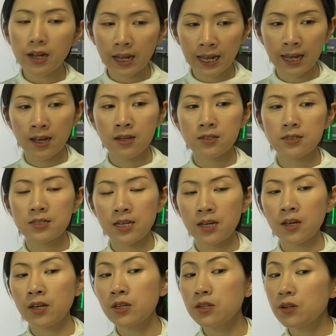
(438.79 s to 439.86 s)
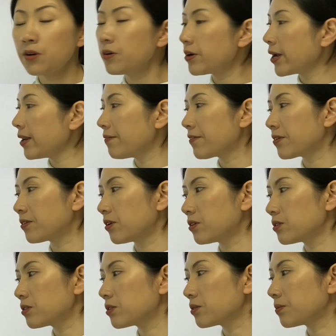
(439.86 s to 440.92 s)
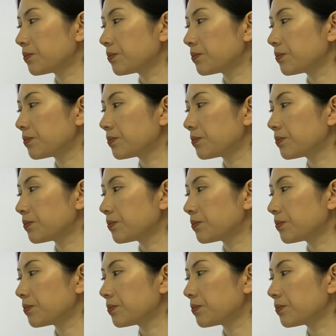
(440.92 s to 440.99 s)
as the interrogative clause.